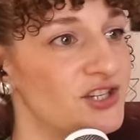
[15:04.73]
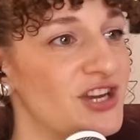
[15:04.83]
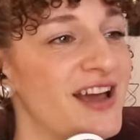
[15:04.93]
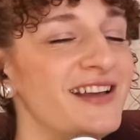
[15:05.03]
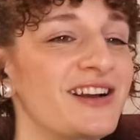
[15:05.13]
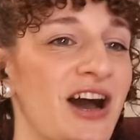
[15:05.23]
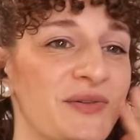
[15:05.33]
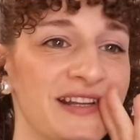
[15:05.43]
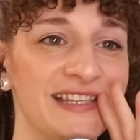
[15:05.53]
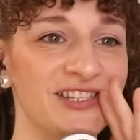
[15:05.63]
She,
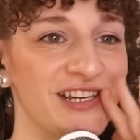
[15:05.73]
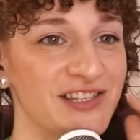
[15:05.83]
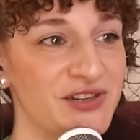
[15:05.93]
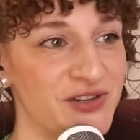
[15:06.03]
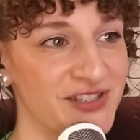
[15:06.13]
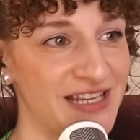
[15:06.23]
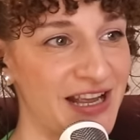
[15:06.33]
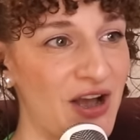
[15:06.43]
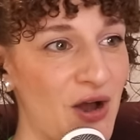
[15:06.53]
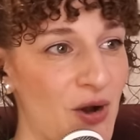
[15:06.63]
Conrad says she has a
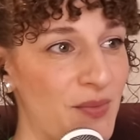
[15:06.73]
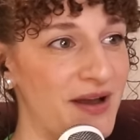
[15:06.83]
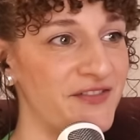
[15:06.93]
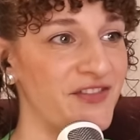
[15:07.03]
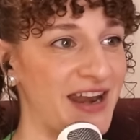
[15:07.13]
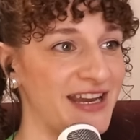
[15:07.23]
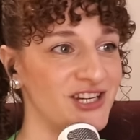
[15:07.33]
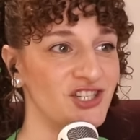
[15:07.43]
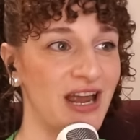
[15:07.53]
nursing home fetish.